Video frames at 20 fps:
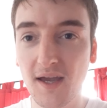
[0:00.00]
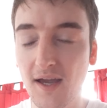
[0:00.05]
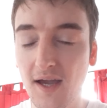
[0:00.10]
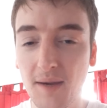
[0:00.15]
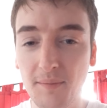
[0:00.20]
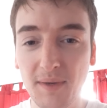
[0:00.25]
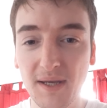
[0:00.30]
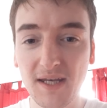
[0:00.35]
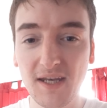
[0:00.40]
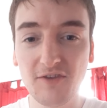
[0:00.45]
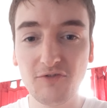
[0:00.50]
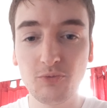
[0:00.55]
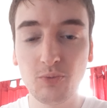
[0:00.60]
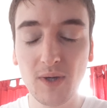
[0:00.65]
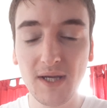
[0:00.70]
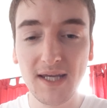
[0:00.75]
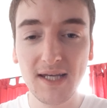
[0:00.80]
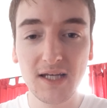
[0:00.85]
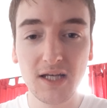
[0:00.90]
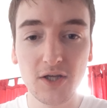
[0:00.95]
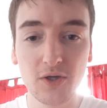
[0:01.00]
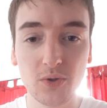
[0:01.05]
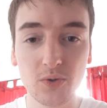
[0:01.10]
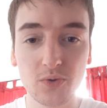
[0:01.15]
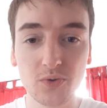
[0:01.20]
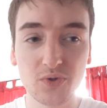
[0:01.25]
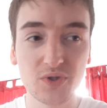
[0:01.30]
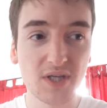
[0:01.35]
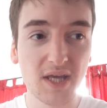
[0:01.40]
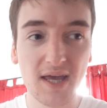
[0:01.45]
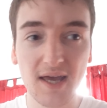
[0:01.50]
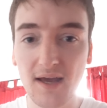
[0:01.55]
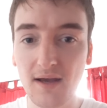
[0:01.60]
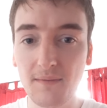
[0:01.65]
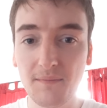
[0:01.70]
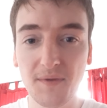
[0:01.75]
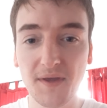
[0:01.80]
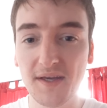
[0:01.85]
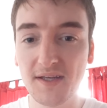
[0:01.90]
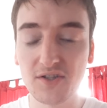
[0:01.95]
I mean, if we lose,
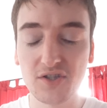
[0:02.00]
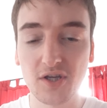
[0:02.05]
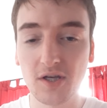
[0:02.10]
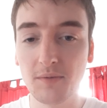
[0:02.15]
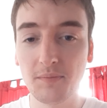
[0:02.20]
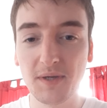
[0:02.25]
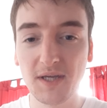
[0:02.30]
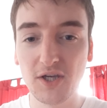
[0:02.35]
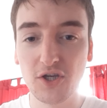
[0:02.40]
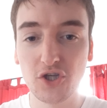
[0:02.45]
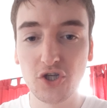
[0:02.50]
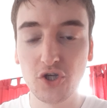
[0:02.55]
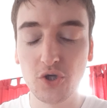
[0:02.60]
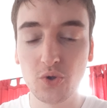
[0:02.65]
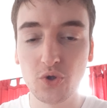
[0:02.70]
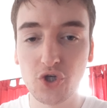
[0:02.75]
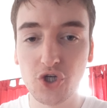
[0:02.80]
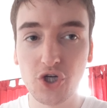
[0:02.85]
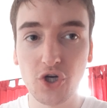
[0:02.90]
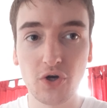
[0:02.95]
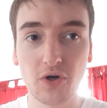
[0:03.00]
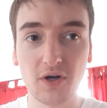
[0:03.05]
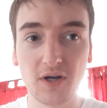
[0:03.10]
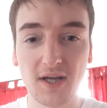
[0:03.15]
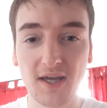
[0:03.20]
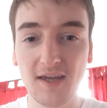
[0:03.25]
it's going to be a huge shock.